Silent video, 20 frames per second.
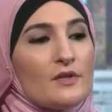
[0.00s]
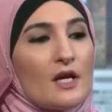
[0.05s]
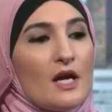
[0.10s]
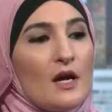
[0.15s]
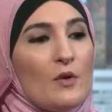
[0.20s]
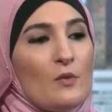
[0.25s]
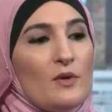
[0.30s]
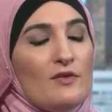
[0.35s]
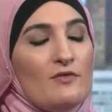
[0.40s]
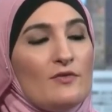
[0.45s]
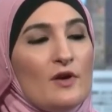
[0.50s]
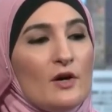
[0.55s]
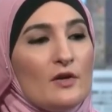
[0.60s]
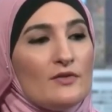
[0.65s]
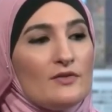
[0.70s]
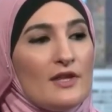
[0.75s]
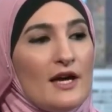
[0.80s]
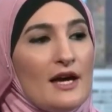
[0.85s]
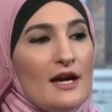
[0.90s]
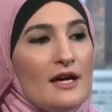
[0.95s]
we
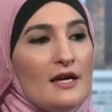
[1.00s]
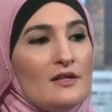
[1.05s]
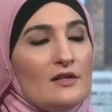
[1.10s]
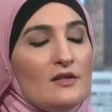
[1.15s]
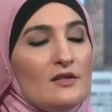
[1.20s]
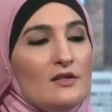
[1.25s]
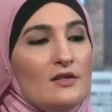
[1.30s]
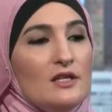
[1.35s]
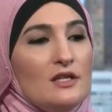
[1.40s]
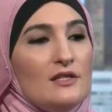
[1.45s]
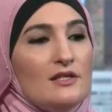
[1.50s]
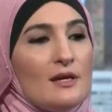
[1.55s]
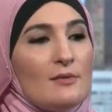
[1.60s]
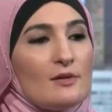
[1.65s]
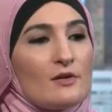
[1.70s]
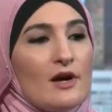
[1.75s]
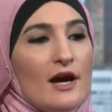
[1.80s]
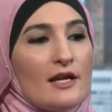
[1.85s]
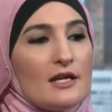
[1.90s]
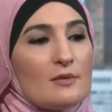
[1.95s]
felt that the
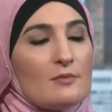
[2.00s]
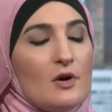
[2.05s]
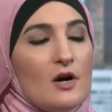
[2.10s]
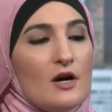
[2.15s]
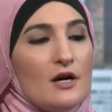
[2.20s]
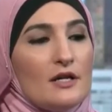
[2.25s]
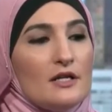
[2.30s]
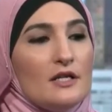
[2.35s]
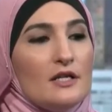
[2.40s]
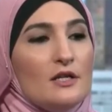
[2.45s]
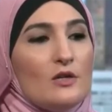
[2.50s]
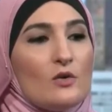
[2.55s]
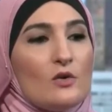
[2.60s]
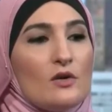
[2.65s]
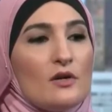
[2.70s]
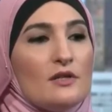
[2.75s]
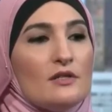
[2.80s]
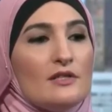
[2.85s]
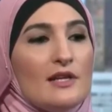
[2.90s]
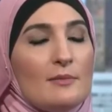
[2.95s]
Democratic Party,
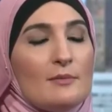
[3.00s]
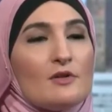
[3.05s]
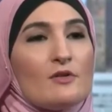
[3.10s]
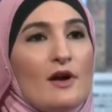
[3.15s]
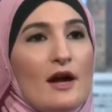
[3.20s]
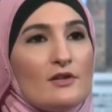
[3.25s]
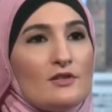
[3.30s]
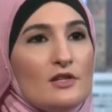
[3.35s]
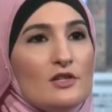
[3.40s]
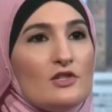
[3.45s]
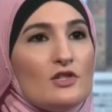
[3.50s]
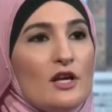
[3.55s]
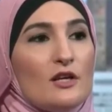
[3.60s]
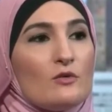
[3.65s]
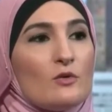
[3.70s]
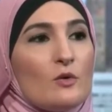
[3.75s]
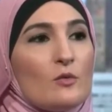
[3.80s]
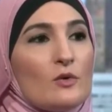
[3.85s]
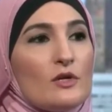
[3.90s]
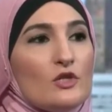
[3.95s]
or Democrats in
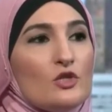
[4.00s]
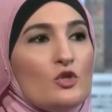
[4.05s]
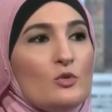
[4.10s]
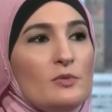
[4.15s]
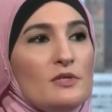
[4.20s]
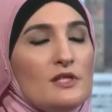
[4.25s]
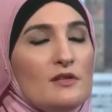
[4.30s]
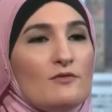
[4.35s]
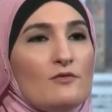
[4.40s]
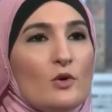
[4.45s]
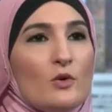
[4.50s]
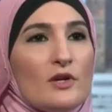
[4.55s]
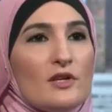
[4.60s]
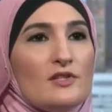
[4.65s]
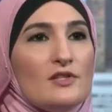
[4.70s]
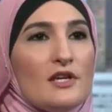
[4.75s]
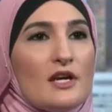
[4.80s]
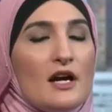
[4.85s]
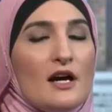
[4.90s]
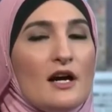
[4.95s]
general, were too busy
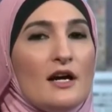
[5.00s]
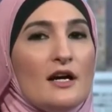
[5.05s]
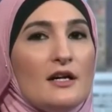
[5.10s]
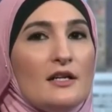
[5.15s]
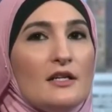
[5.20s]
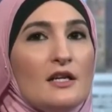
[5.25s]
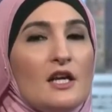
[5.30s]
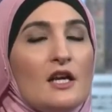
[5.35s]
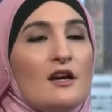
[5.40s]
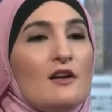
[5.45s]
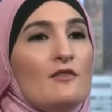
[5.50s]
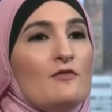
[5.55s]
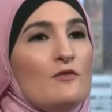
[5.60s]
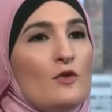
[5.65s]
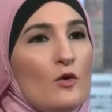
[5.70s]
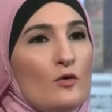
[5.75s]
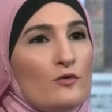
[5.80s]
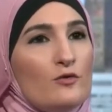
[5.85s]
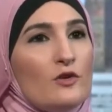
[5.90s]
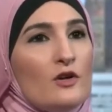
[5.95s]
focusing on
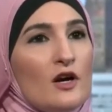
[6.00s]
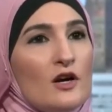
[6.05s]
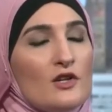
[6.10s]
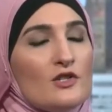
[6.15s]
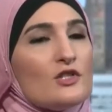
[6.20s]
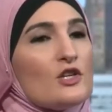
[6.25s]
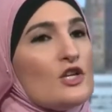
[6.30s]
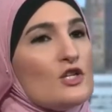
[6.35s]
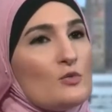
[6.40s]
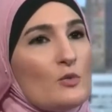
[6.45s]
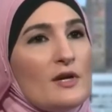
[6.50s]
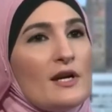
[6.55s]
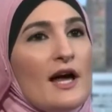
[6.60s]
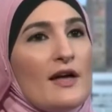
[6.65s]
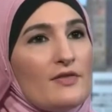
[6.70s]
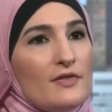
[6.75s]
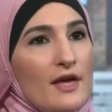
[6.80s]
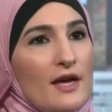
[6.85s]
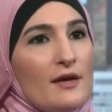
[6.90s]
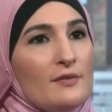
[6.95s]
vote for us because we're
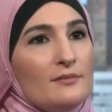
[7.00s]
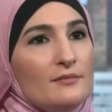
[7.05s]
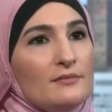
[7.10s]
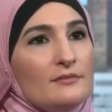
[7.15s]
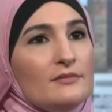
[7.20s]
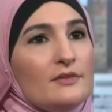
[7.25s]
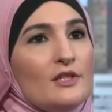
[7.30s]
not them.